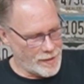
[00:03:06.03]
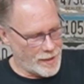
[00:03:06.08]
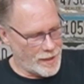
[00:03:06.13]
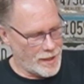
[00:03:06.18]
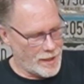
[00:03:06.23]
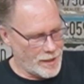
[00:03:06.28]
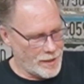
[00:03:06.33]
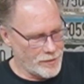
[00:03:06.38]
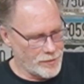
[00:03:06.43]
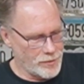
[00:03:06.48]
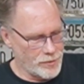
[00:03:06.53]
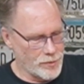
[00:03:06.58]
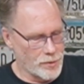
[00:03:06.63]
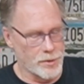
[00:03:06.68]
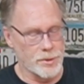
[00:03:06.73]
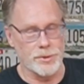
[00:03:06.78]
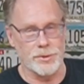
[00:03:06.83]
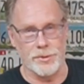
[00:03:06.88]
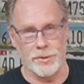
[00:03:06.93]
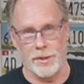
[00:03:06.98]
on
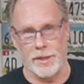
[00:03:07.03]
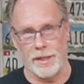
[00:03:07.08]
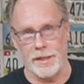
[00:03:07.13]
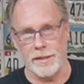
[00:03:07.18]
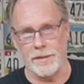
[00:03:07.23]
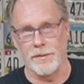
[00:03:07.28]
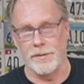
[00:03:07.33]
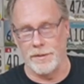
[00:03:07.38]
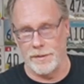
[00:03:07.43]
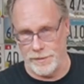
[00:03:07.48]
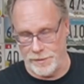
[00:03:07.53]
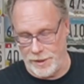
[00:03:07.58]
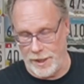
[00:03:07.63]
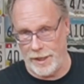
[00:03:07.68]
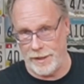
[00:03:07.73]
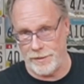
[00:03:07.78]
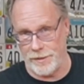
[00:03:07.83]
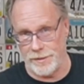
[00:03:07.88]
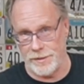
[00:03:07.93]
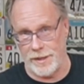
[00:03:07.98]
your truck or
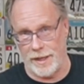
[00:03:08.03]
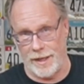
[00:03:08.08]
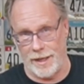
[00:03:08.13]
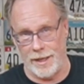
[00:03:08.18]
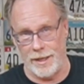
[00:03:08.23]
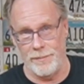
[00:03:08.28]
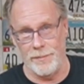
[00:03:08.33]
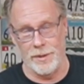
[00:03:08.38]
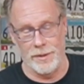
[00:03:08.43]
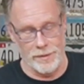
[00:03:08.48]
take the time